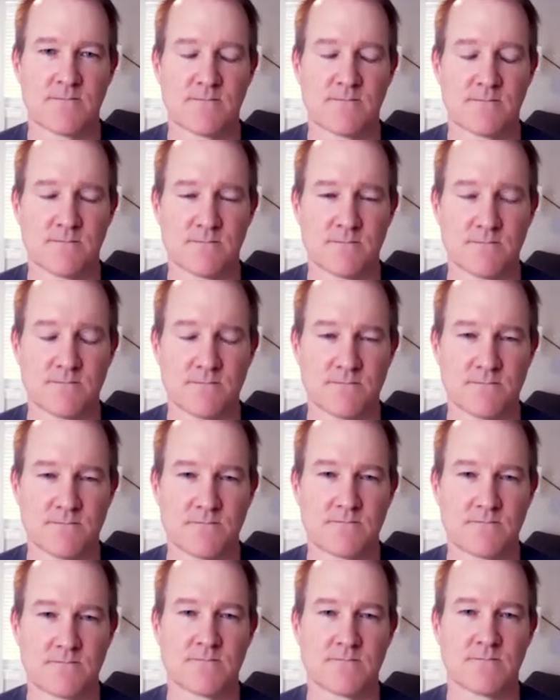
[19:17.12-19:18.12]

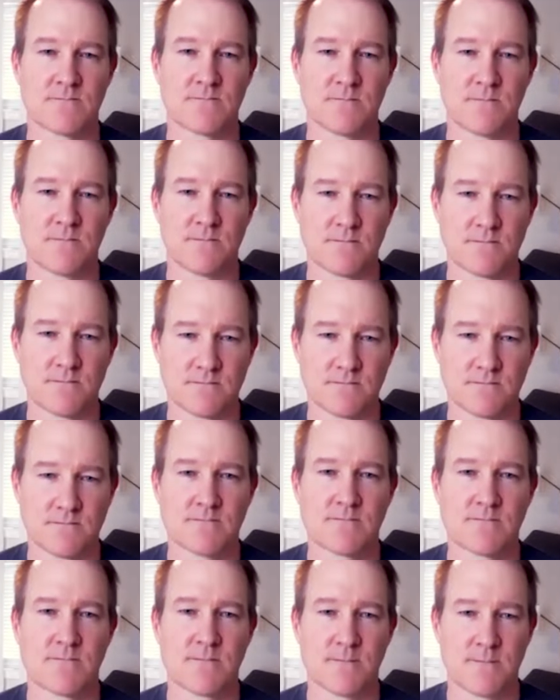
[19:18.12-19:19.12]

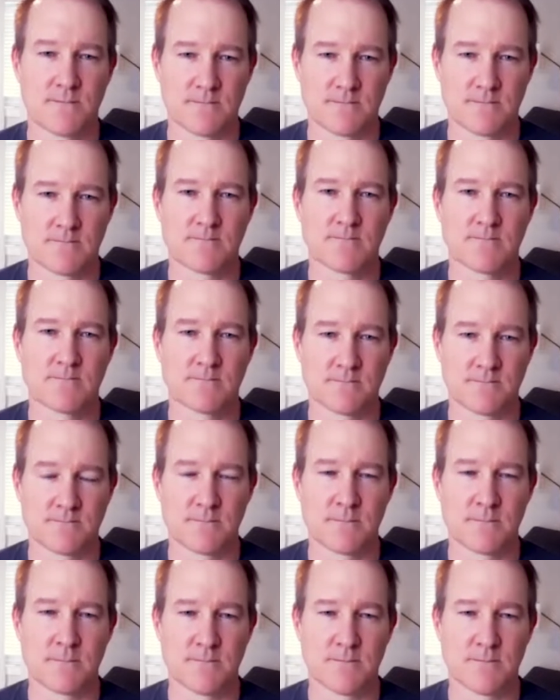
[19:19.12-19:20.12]

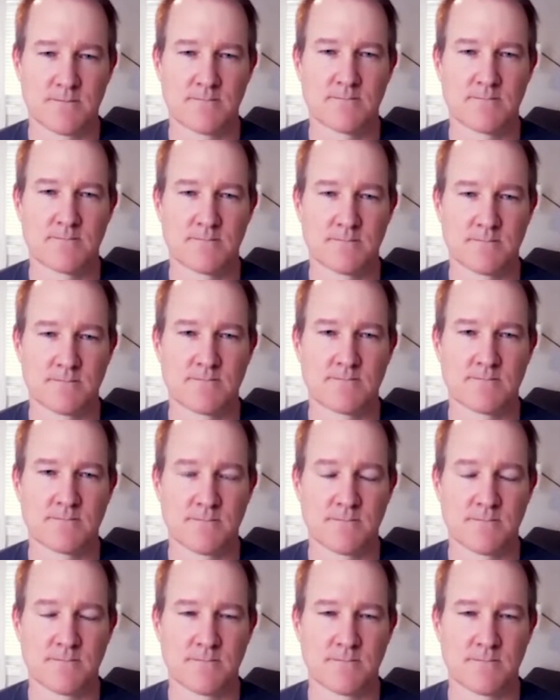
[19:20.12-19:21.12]

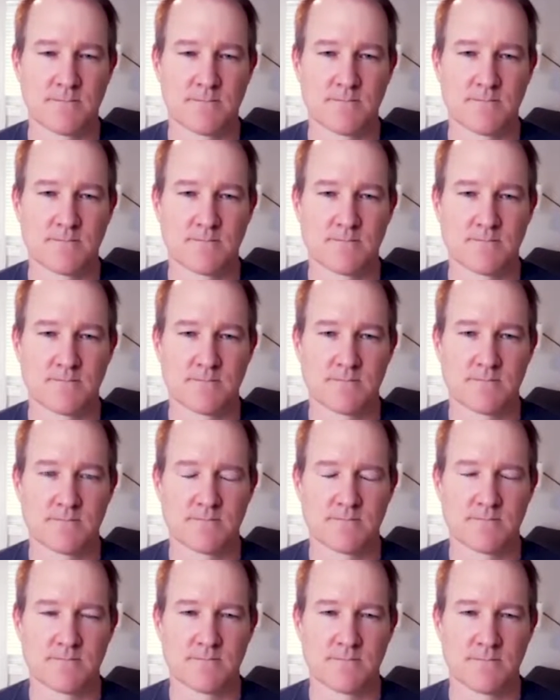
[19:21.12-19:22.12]

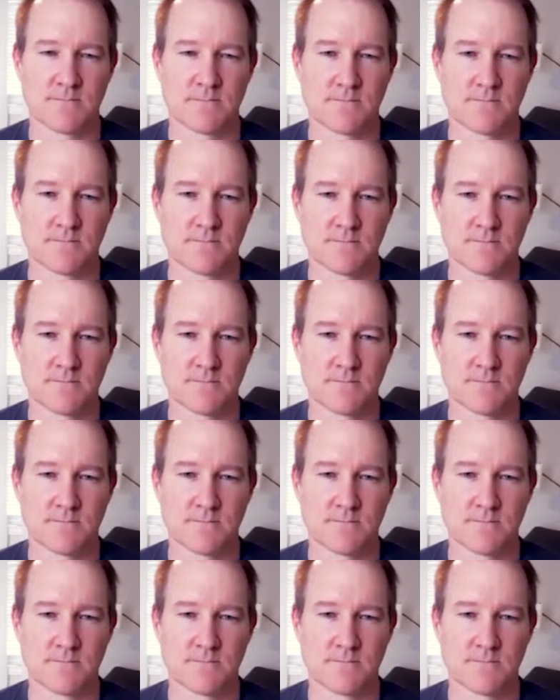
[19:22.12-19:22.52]
[no speech]